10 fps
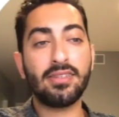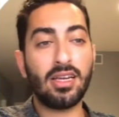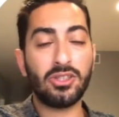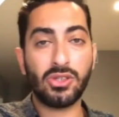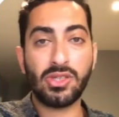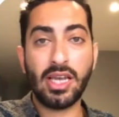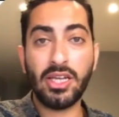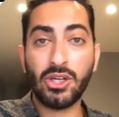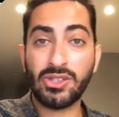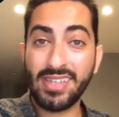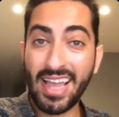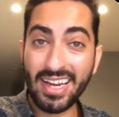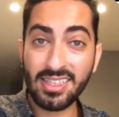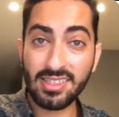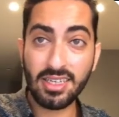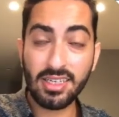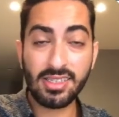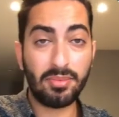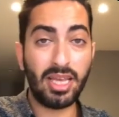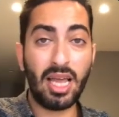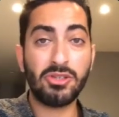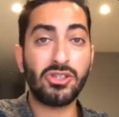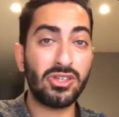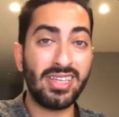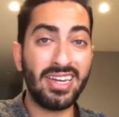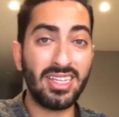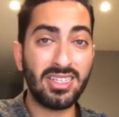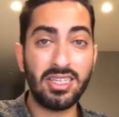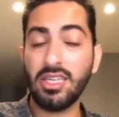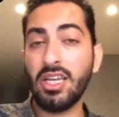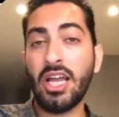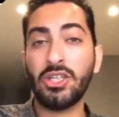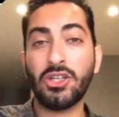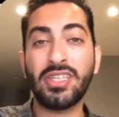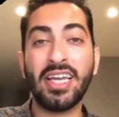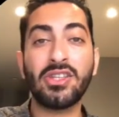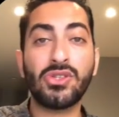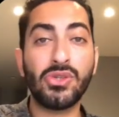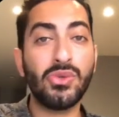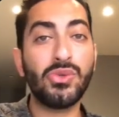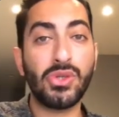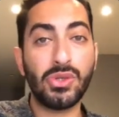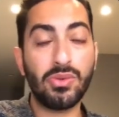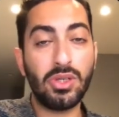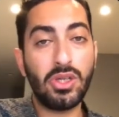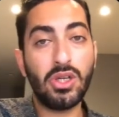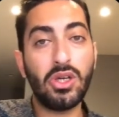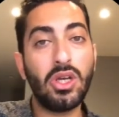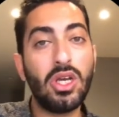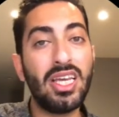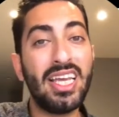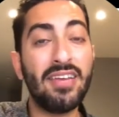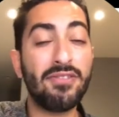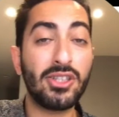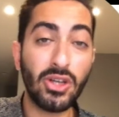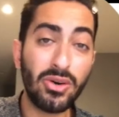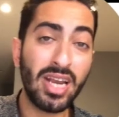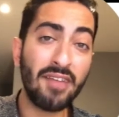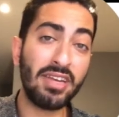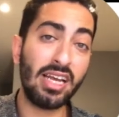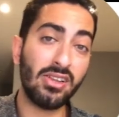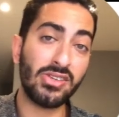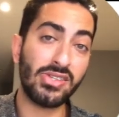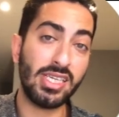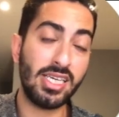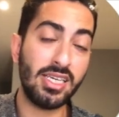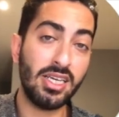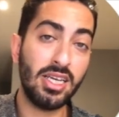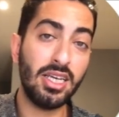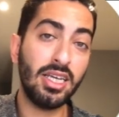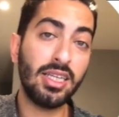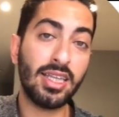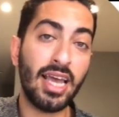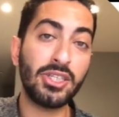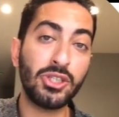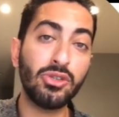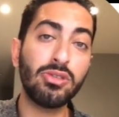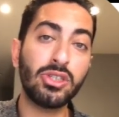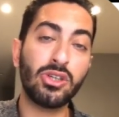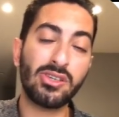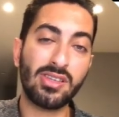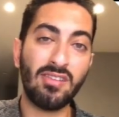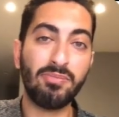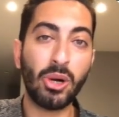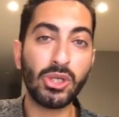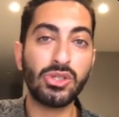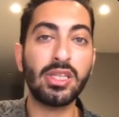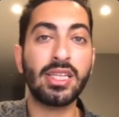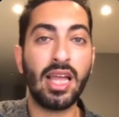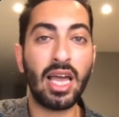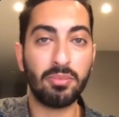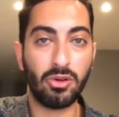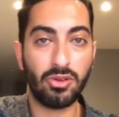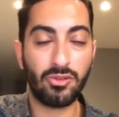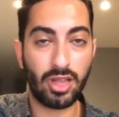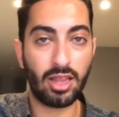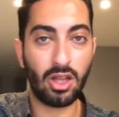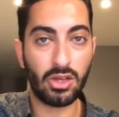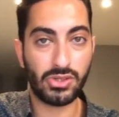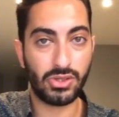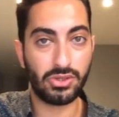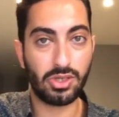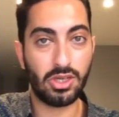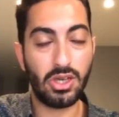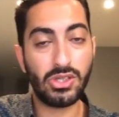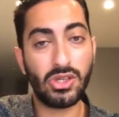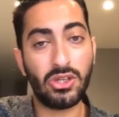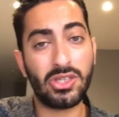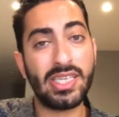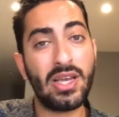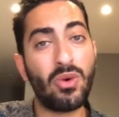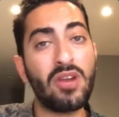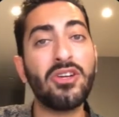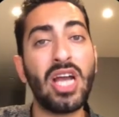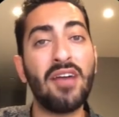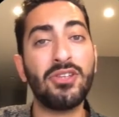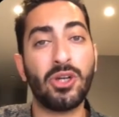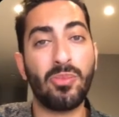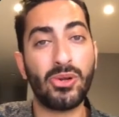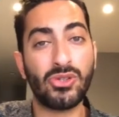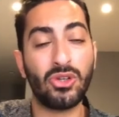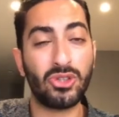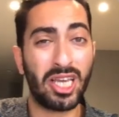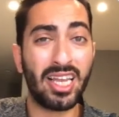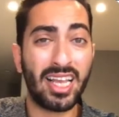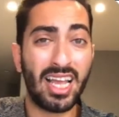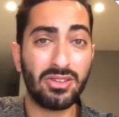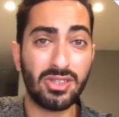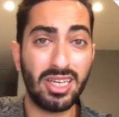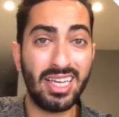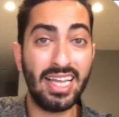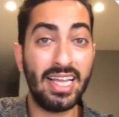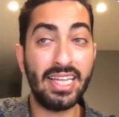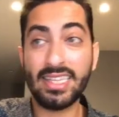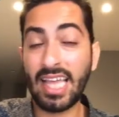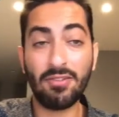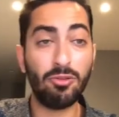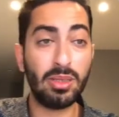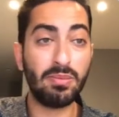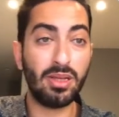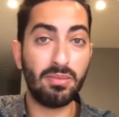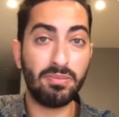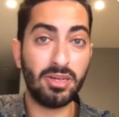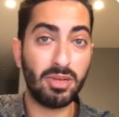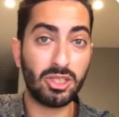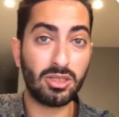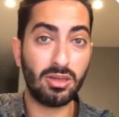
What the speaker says: let's just say something happens to your tenant, and your tenant sues you. If you don't have an LLC, then you're yourself personally liable for that lawsuit. So let's just say whatever you have in your personal checking account, that will be pretty much